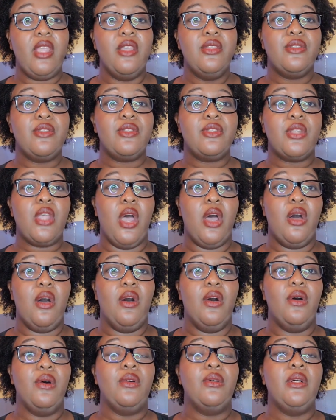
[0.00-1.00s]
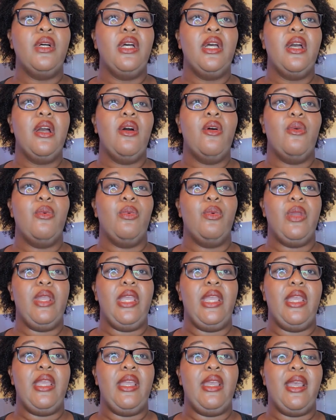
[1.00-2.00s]
So
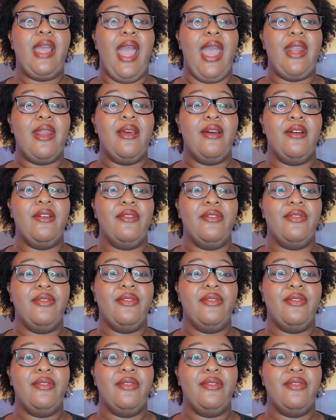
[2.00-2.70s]
we kind of